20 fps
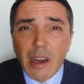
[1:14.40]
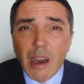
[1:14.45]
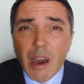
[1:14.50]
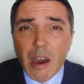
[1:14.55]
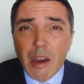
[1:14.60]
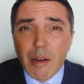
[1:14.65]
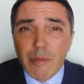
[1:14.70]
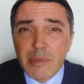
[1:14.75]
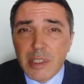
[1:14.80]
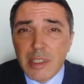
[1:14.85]

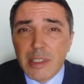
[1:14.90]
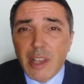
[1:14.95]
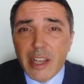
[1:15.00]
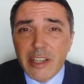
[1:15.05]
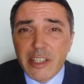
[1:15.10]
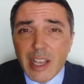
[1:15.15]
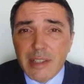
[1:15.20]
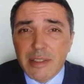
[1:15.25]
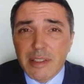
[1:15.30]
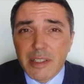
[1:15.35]
to
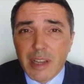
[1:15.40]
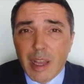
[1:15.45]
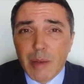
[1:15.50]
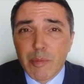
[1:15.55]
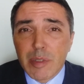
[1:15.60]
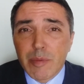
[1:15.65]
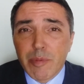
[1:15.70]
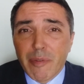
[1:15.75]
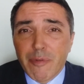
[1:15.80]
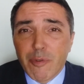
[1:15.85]
digest the
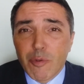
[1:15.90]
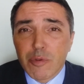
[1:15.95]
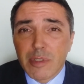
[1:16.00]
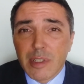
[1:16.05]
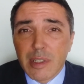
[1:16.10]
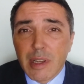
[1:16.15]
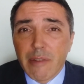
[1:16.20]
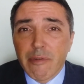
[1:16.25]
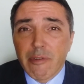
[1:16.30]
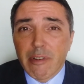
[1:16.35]
numbers before
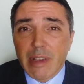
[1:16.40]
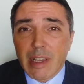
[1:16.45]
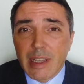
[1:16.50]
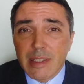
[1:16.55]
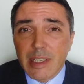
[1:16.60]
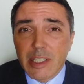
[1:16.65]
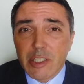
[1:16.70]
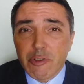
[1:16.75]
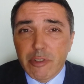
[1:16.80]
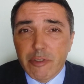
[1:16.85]
delivering
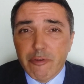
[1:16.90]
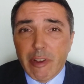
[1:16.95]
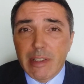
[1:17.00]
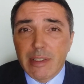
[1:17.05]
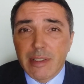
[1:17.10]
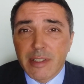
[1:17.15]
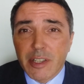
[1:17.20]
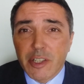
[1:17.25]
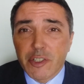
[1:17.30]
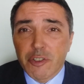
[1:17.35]
its interest rate
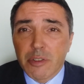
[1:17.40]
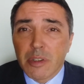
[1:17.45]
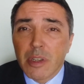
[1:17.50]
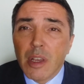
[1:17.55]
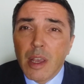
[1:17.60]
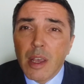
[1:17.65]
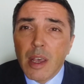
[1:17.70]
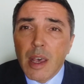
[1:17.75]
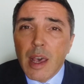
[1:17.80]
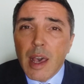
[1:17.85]
decision.
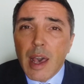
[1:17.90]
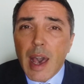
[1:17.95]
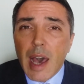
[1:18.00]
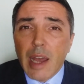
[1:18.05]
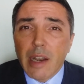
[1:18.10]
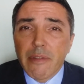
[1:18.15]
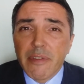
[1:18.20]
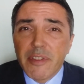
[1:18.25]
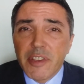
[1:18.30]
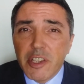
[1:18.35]

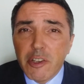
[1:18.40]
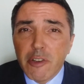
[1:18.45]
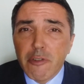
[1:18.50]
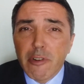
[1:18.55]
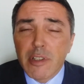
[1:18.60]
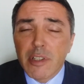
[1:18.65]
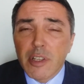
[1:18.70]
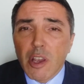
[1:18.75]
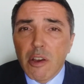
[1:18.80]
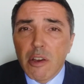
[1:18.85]
Out of the
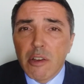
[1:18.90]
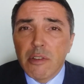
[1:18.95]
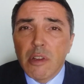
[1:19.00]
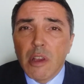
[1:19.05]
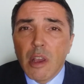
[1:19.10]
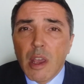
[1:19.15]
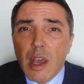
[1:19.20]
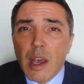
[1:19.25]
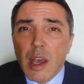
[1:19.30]
Eurozone,